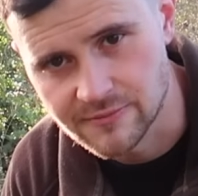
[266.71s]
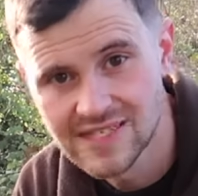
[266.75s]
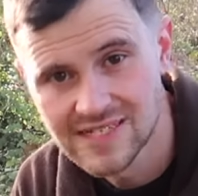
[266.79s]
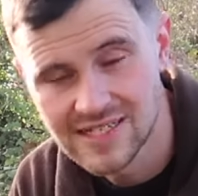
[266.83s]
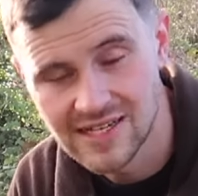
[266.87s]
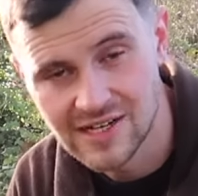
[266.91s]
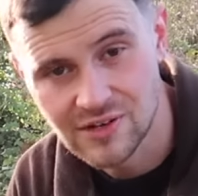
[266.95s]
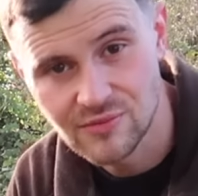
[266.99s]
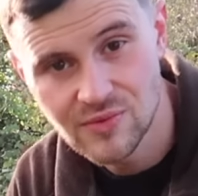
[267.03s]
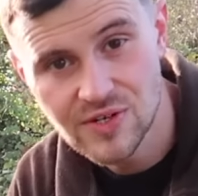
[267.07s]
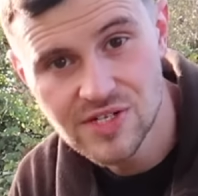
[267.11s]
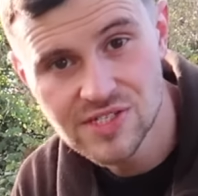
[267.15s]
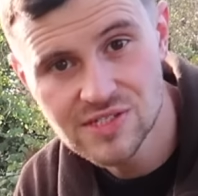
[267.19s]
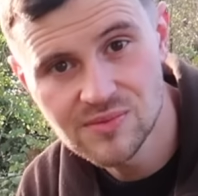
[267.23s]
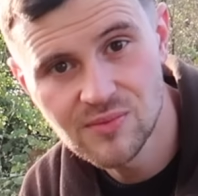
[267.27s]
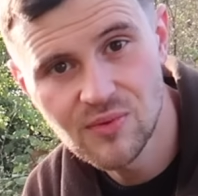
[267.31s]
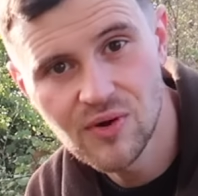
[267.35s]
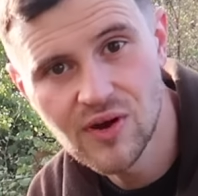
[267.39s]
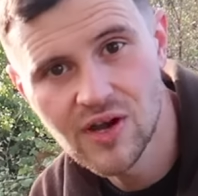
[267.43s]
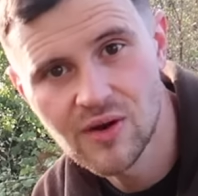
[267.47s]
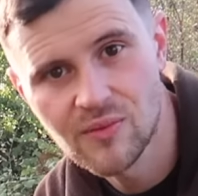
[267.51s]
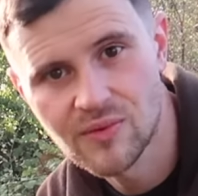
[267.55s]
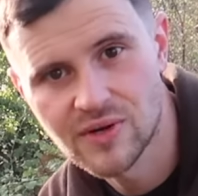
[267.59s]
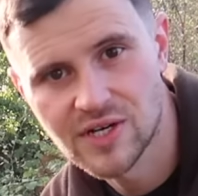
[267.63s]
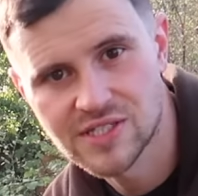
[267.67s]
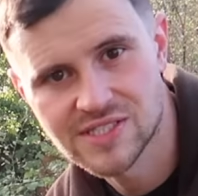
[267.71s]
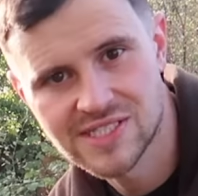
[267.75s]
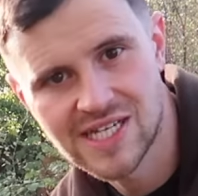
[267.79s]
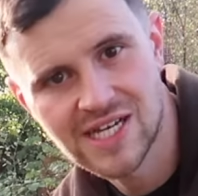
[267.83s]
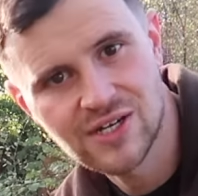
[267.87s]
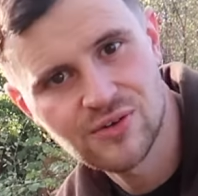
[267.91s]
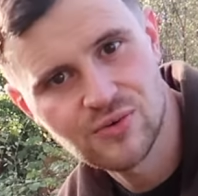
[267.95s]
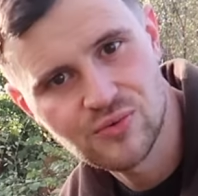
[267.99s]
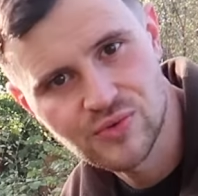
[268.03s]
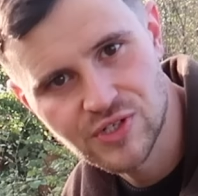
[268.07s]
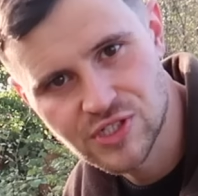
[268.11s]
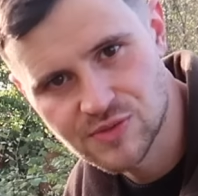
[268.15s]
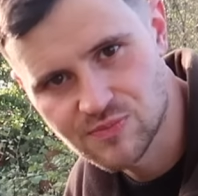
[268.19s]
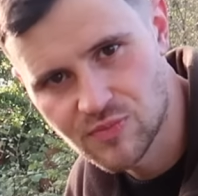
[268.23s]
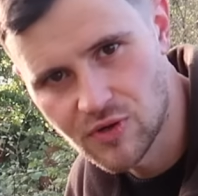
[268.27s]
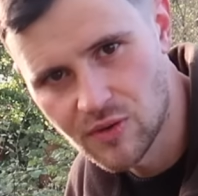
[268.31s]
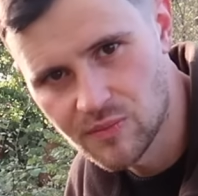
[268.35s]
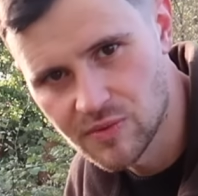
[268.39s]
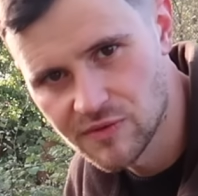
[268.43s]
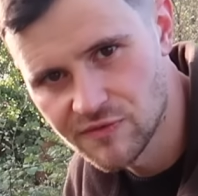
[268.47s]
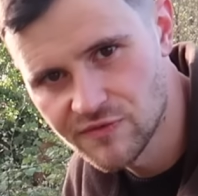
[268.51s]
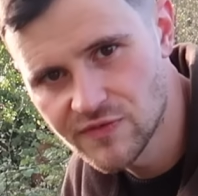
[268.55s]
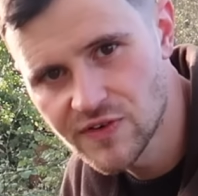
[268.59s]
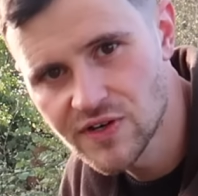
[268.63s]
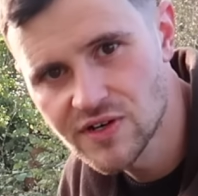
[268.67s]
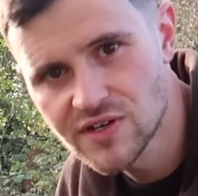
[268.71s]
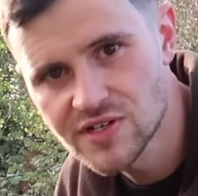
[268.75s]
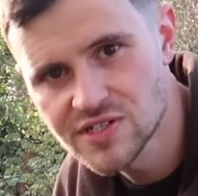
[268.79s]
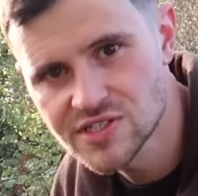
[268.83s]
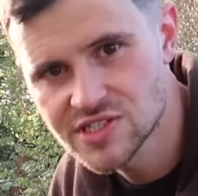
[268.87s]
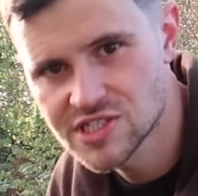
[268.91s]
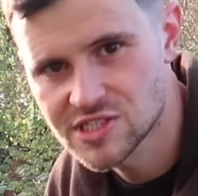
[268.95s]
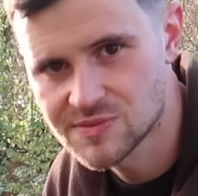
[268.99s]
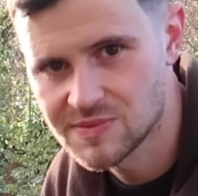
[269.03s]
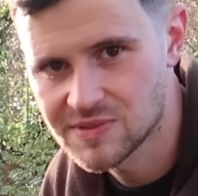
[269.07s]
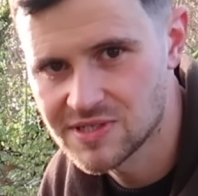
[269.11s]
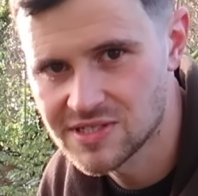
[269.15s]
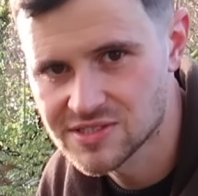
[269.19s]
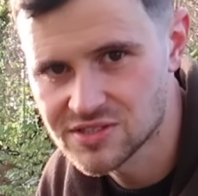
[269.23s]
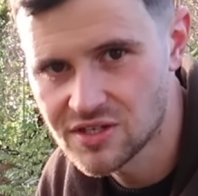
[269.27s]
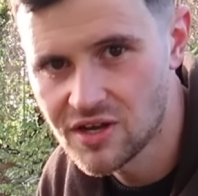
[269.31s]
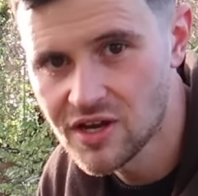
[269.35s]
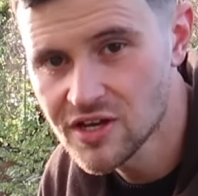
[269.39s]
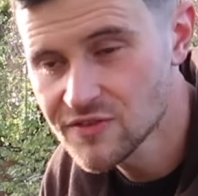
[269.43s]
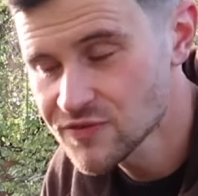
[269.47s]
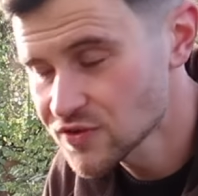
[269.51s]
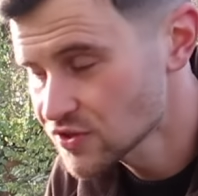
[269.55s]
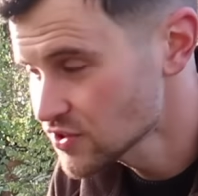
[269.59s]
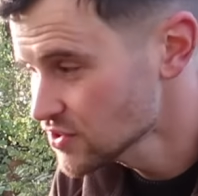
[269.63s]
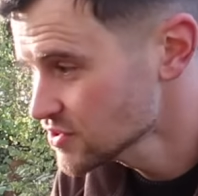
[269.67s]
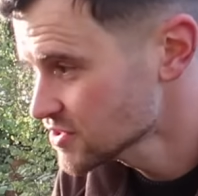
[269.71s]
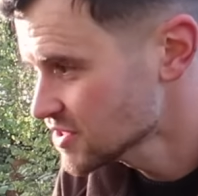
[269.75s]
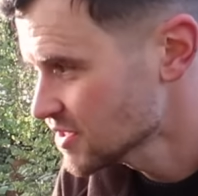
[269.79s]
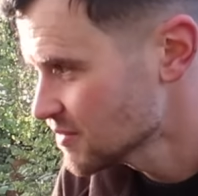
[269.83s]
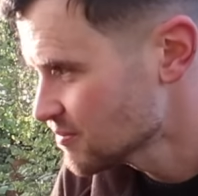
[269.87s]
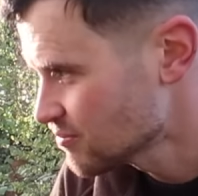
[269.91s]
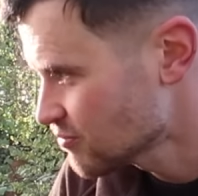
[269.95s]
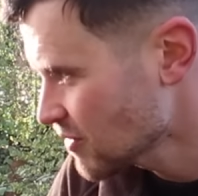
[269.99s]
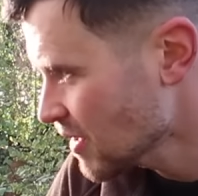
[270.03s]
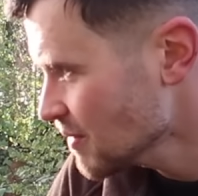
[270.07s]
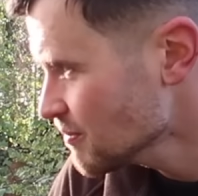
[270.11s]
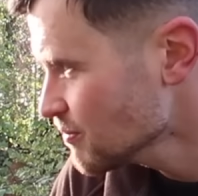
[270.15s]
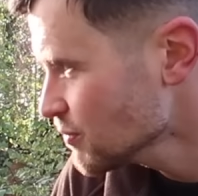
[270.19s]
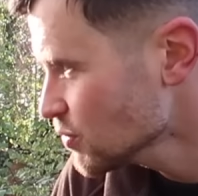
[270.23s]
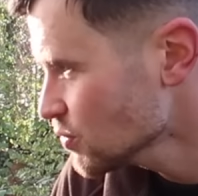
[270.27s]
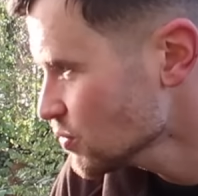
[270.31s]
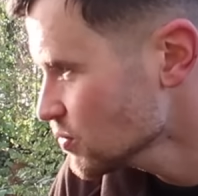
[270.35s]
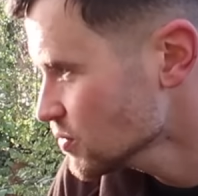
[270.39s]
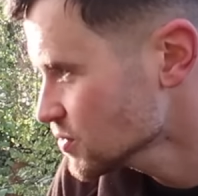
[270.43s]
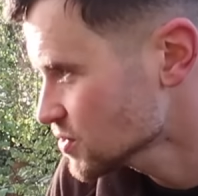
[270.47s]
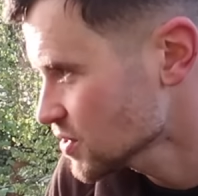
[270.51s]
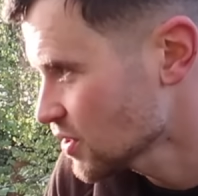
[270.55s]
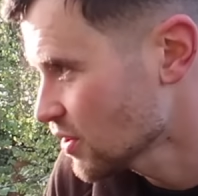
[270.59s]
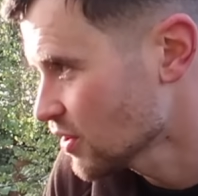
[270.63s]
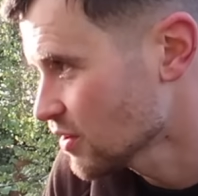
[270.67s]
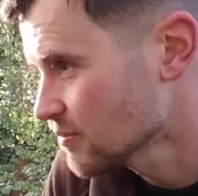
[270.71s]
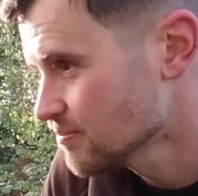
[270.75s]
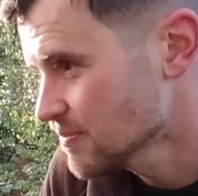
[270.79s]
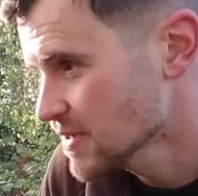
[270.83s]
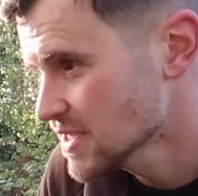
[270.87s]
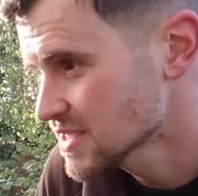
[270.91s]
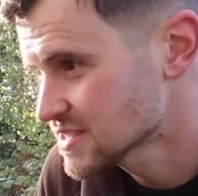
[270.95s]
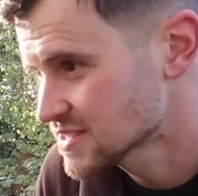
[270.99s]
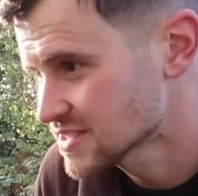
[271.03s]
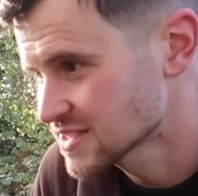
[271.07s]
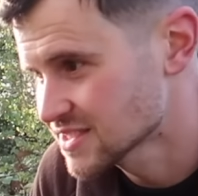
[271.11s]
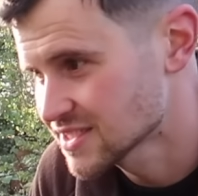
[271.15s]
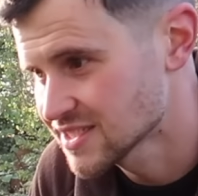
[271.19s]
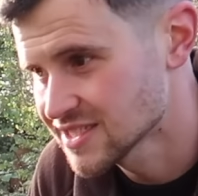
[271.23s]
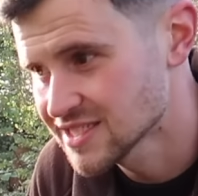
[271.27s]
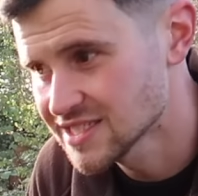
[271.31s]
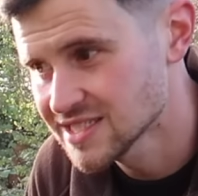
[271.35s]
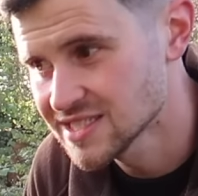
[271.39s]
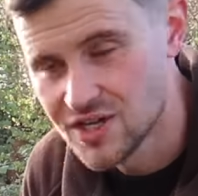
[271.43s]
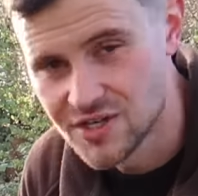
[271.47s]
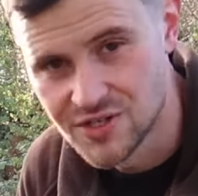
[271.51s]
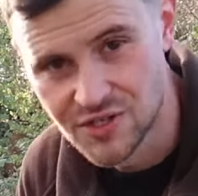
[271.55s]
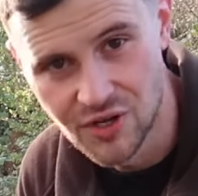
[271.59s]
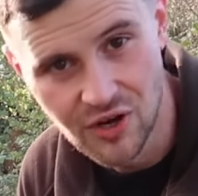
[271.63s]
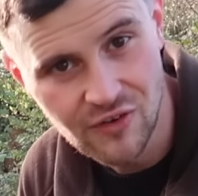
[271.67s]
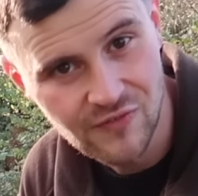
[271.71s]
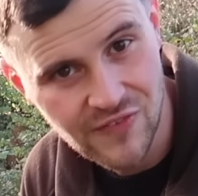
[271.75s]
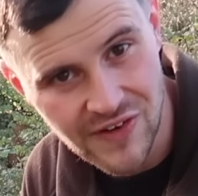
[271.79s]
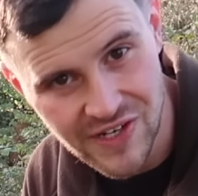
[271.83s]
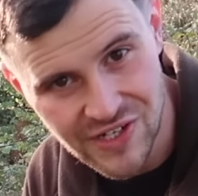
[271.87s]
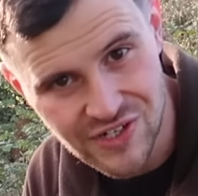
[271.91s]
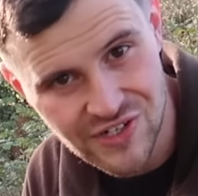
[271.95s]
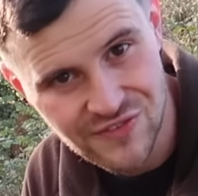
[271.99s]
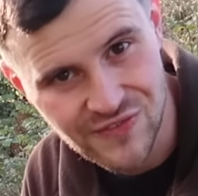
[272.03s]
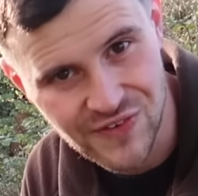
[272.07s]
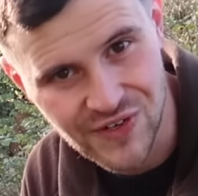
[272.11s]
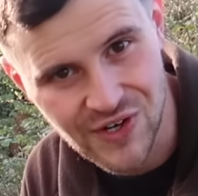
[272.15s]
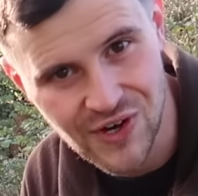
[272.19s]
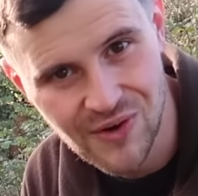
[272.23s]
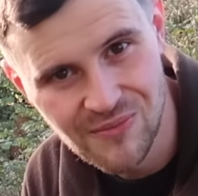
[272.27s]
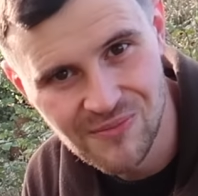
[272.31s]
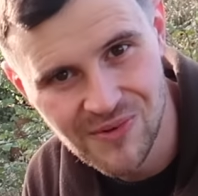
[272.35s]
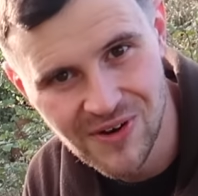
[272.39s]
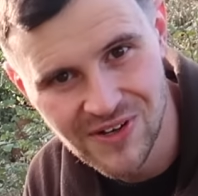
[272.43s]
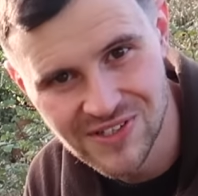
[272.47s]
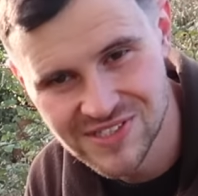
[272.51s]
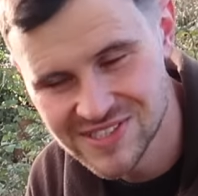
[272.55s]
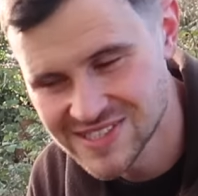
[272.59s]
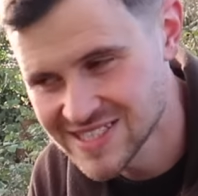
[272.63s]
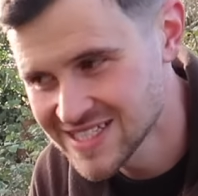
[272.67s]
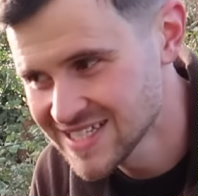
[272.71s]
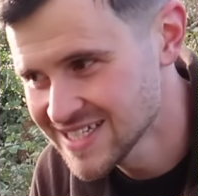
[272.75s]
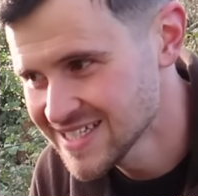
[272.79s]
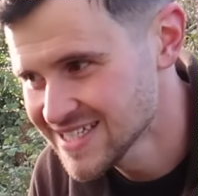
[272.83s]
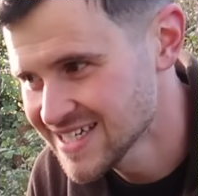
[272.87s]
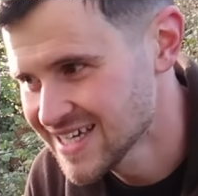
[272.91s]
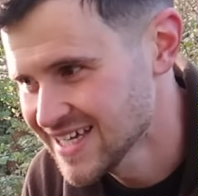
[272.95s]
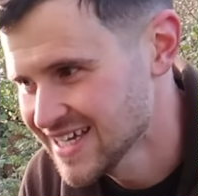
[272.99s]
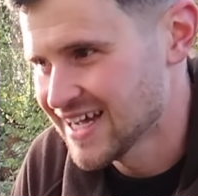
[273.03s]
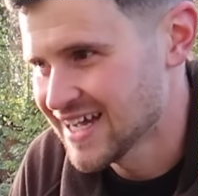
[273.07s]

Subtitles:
Now the reason why I want to tackle this problem first is because I've heard that brambles are basically not very good for composting,